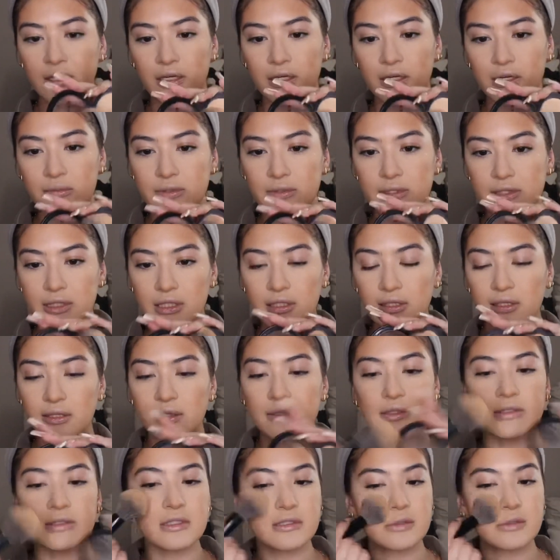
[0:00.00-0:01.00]
I'm just gonna
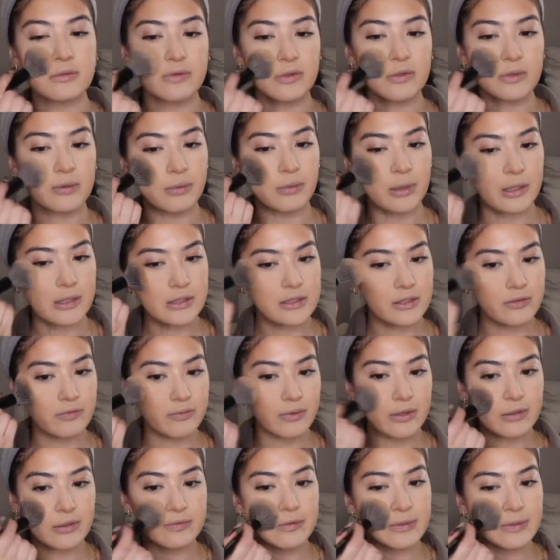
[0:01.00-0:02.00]
use this for the rest of
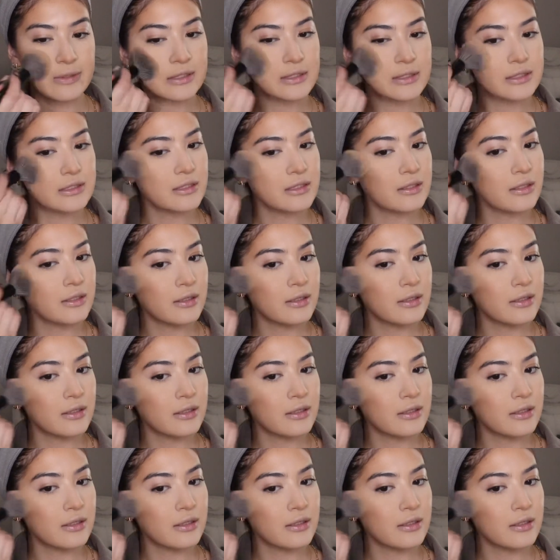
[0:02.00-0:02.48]
my face.